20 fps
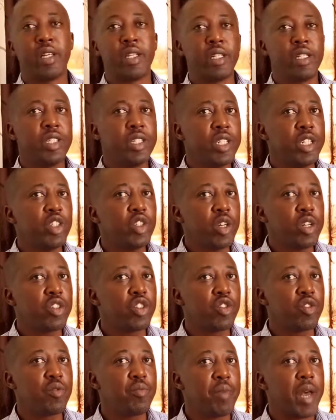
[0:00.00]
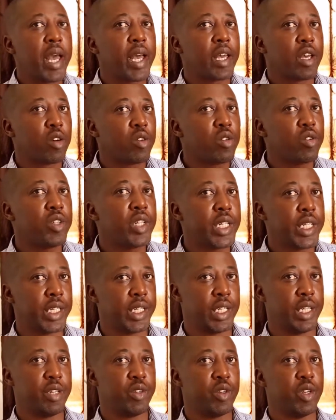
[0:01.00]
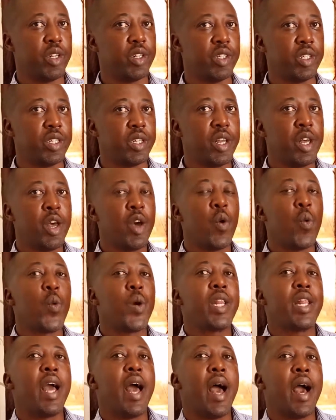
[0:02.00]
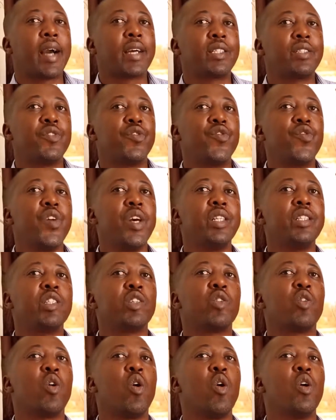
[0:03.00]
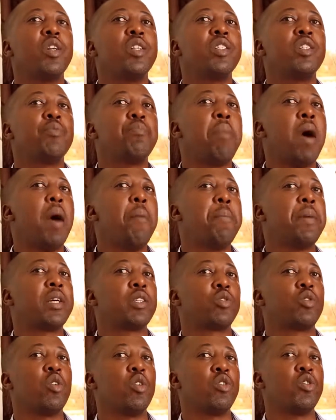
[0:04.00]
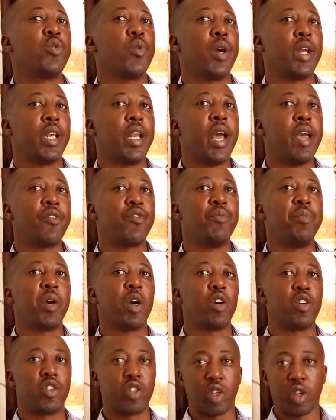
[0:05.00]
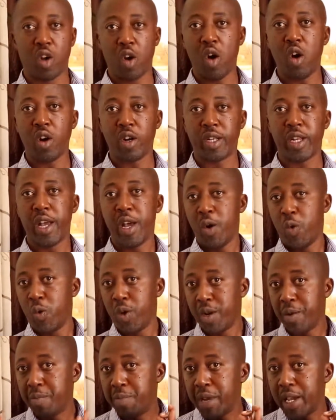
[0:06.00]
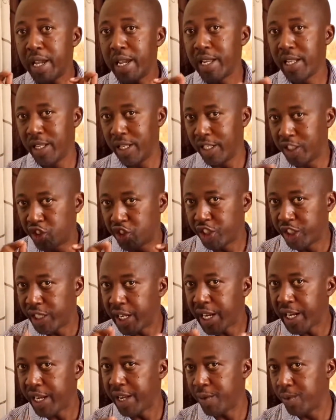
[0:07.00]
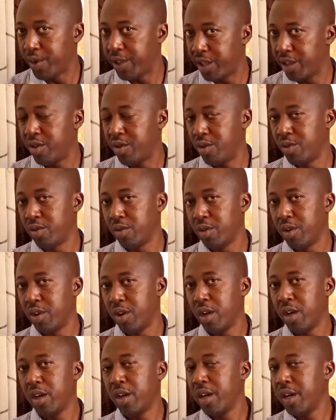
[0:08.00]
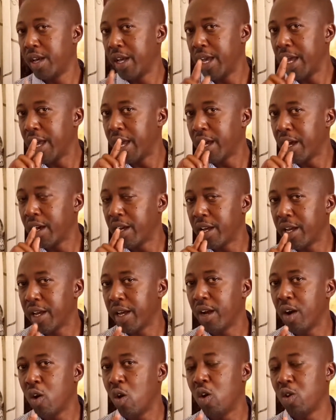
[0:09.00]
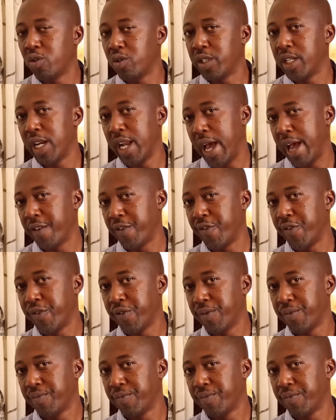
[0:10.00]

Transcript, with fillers: Decisions you make, good decisions, will activate God's purpose on your life because God will be in a journey with you called life.